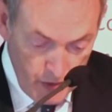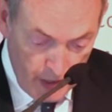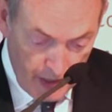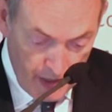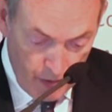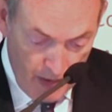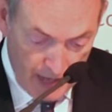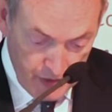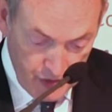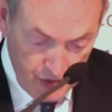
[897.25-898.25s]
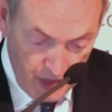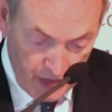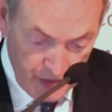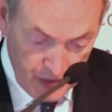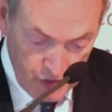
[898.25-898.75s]
nuclear reactors
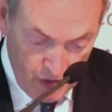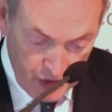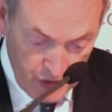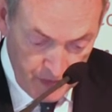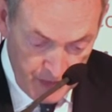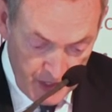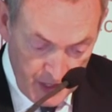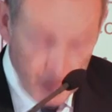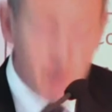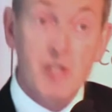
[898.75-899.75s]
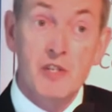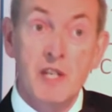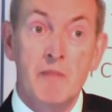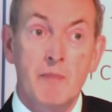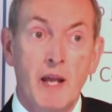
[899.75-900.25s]
under construction,
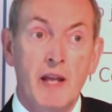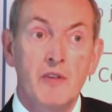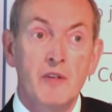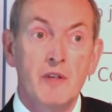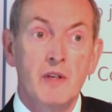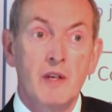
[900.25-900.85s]
16 planned